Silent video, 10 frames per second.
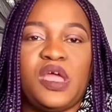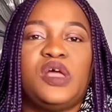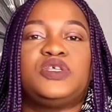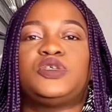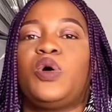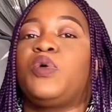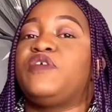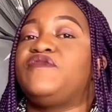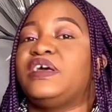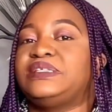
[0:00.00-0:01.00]
So
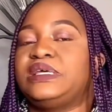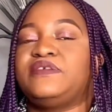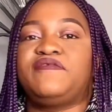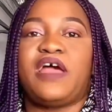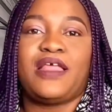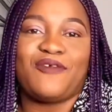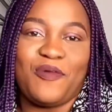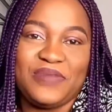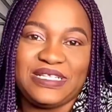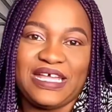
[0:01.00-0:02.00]
if you are certified
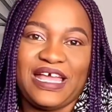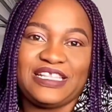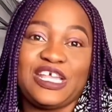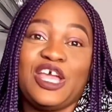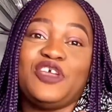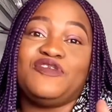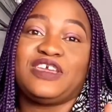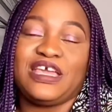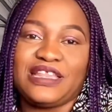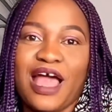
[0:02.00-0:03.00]
competent, you
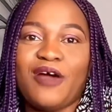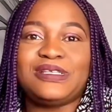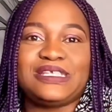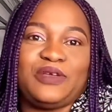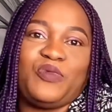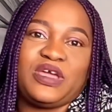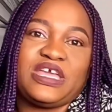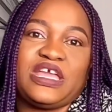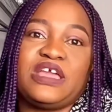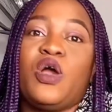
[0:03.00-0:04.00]
can now start
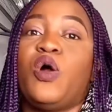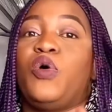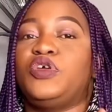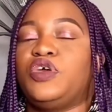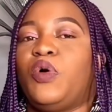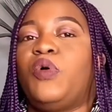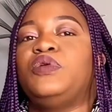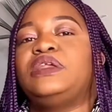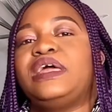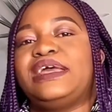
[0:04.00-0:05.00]
working on your
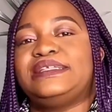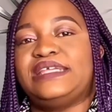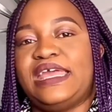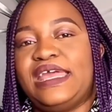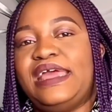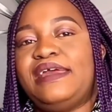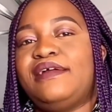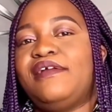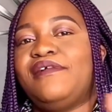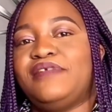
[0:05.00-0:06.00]
own as a
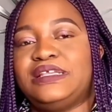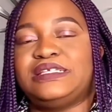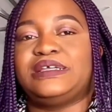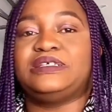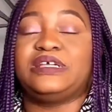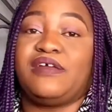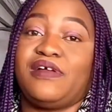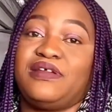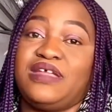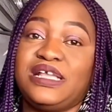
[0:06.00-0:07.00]
registered general
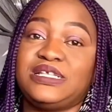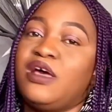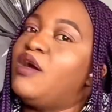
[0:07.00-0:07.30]
nurse.